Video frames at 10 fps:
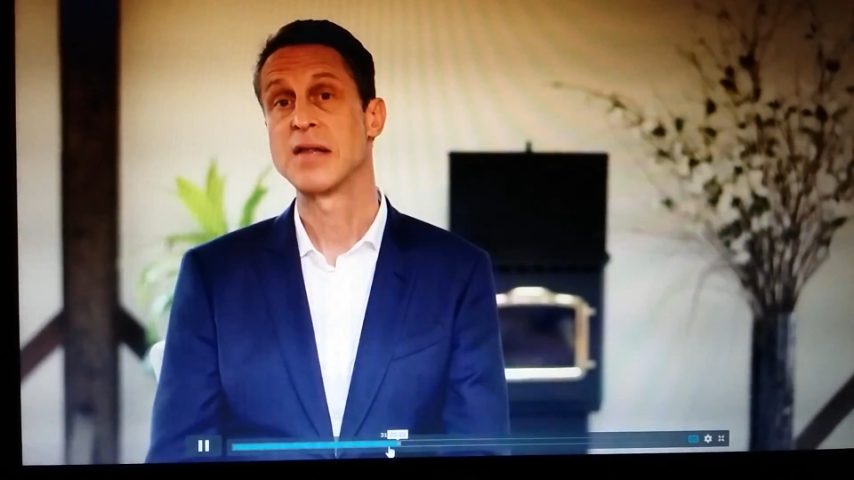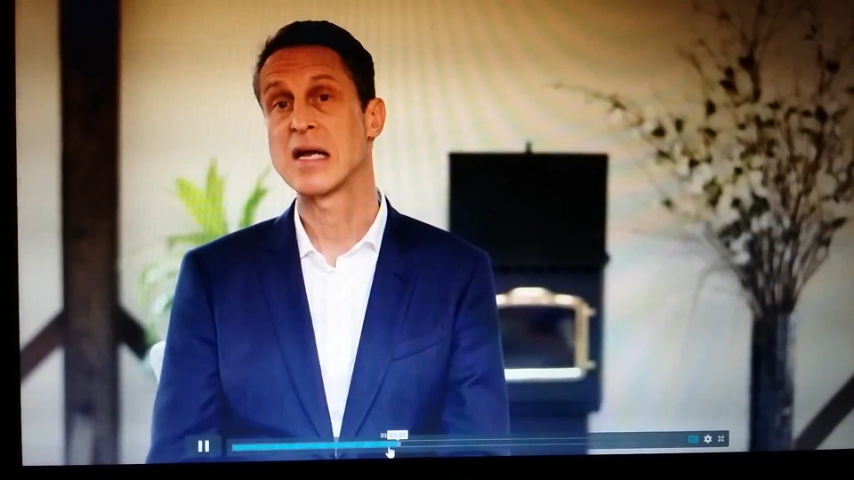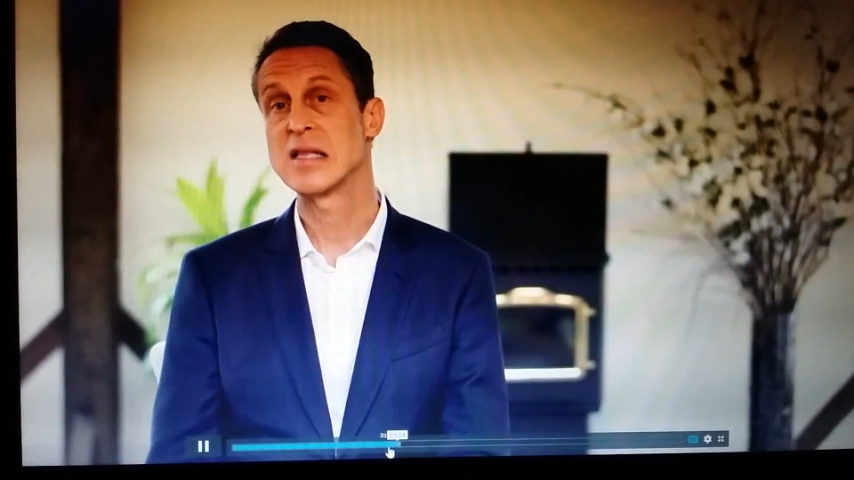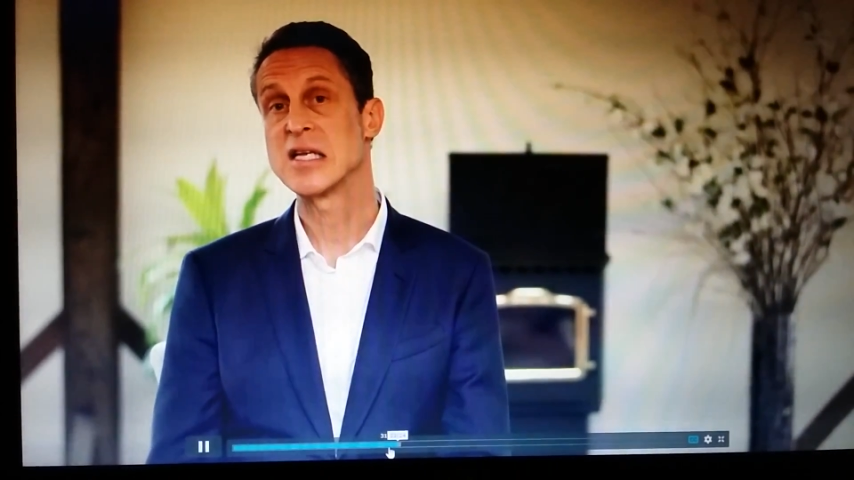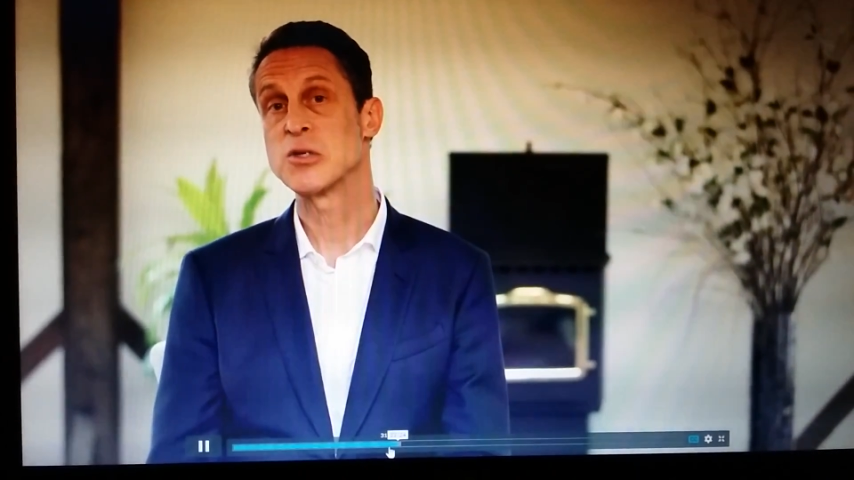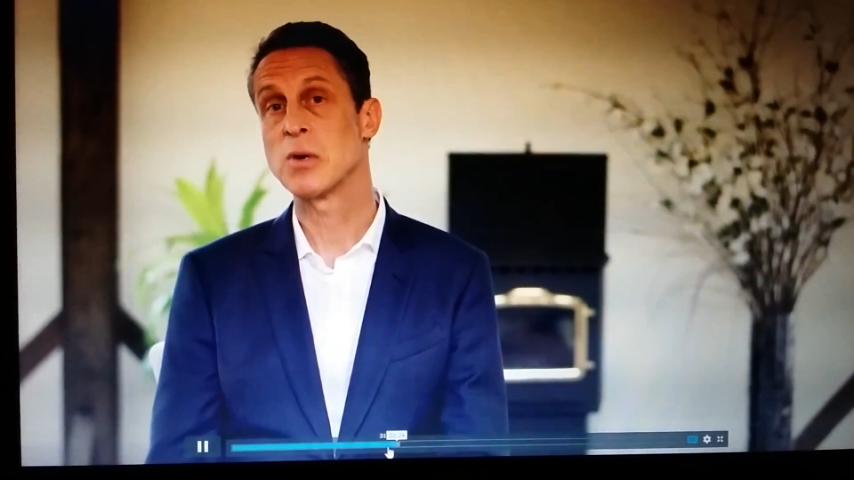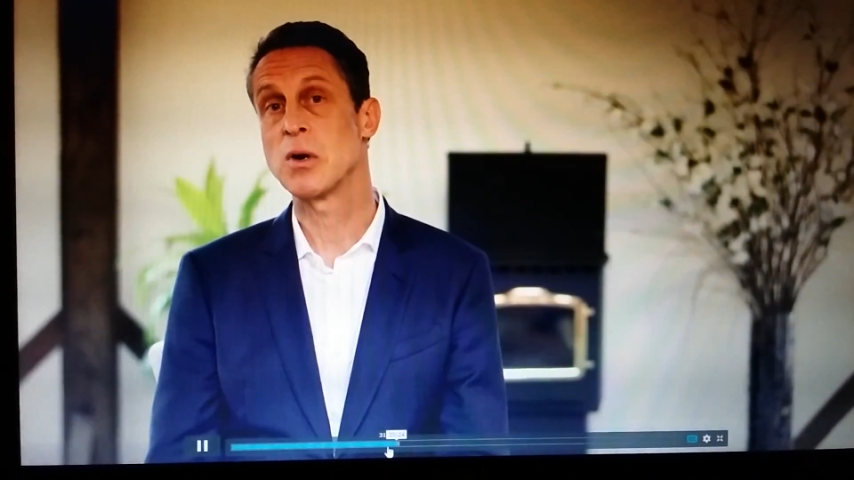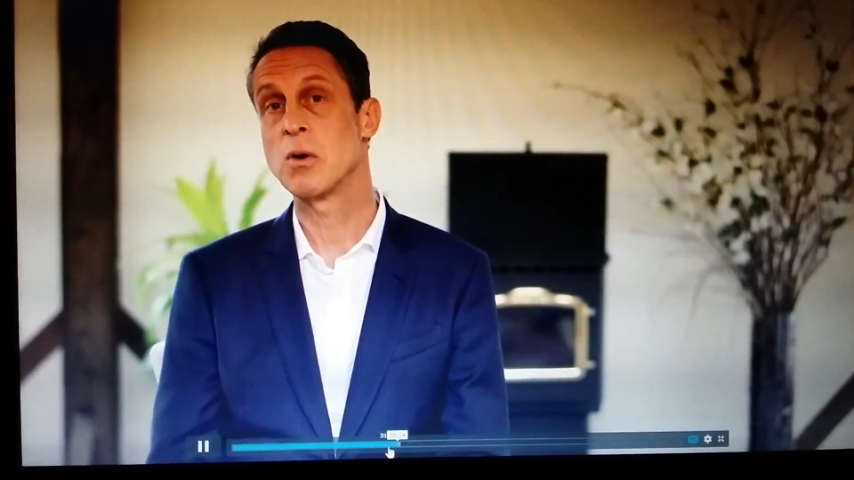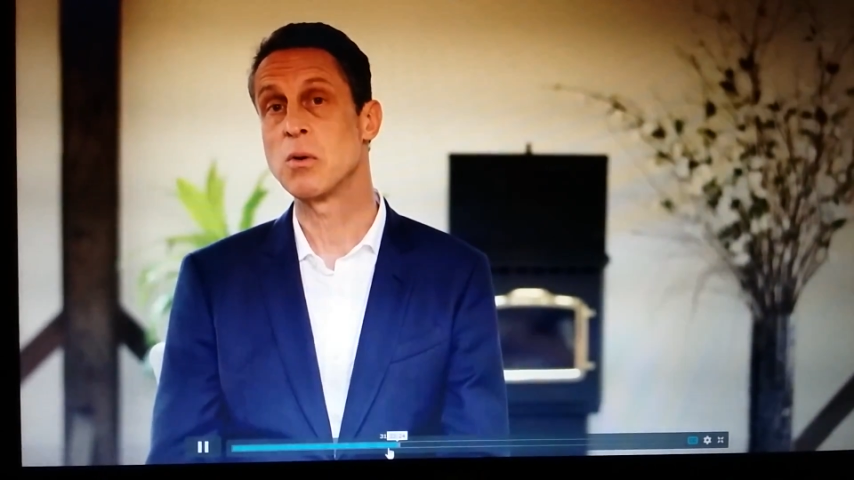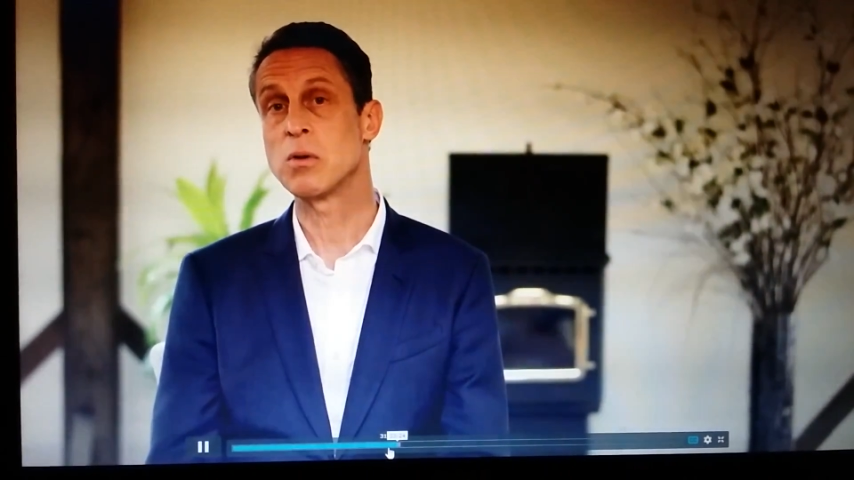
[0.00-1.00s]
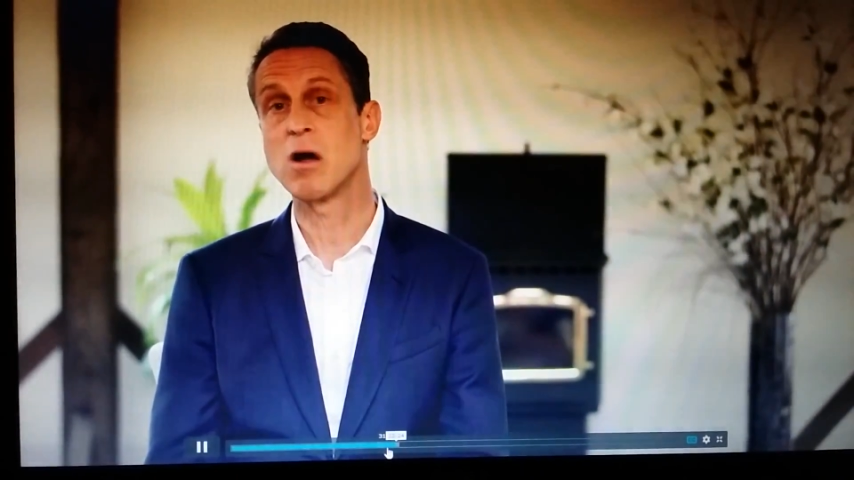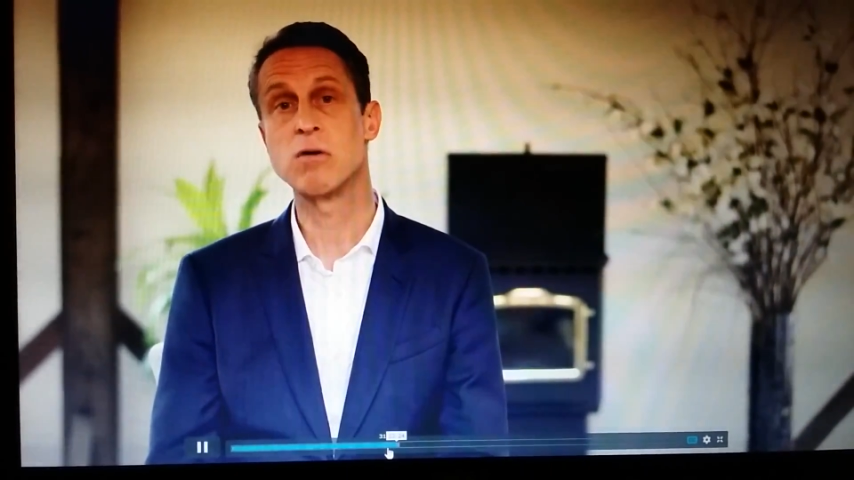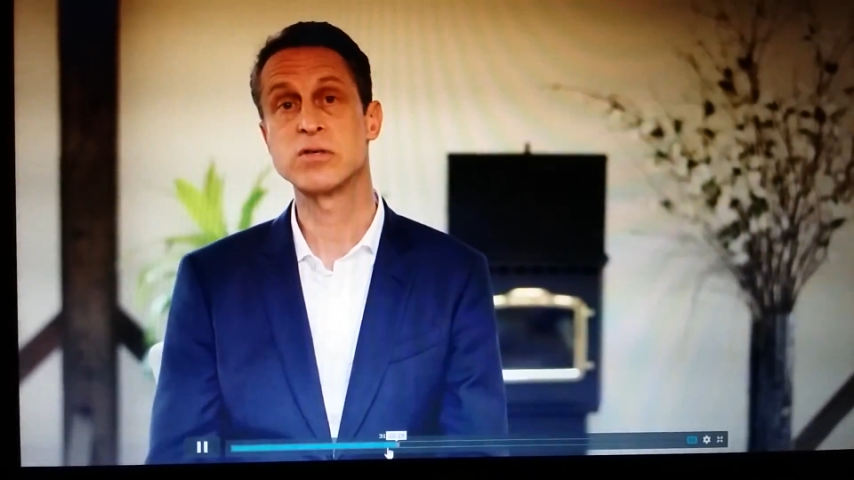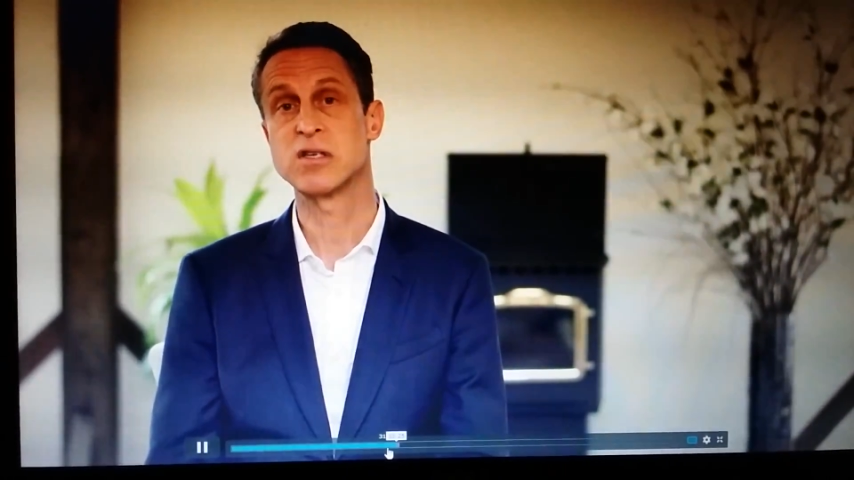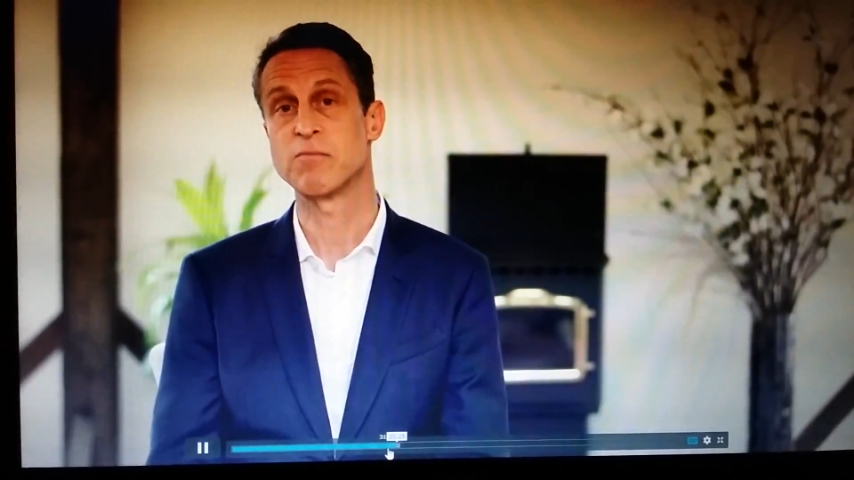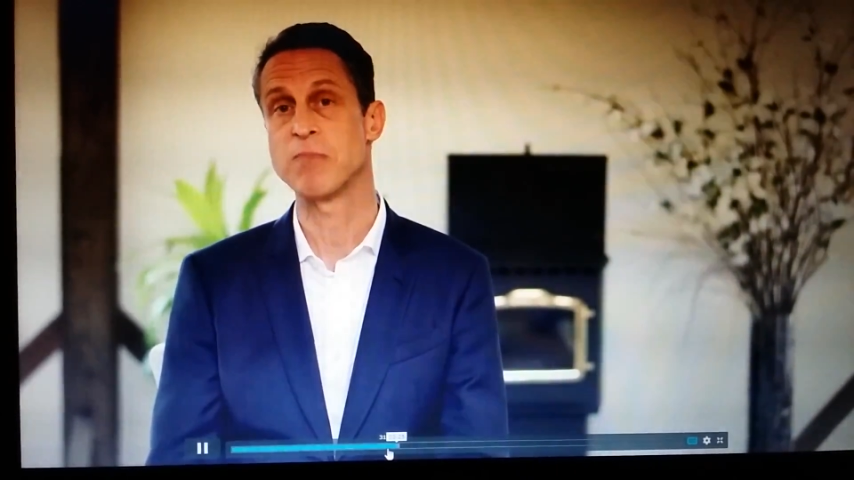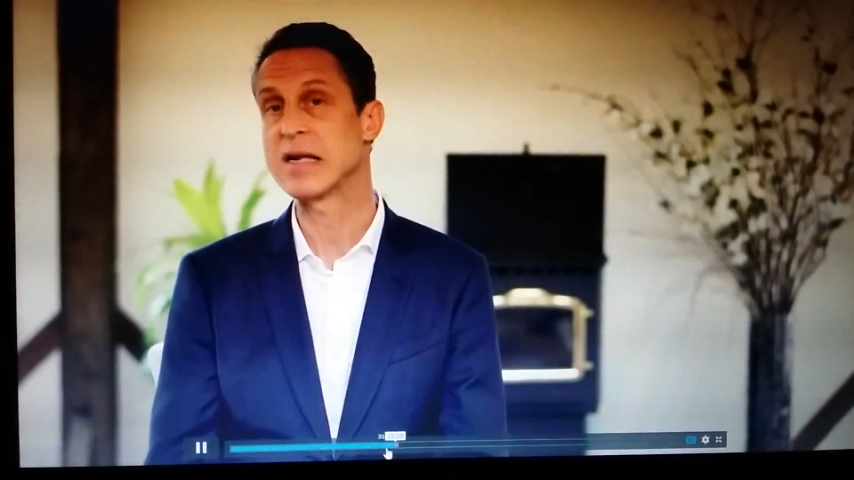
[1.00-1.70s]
that can lead to a whole host of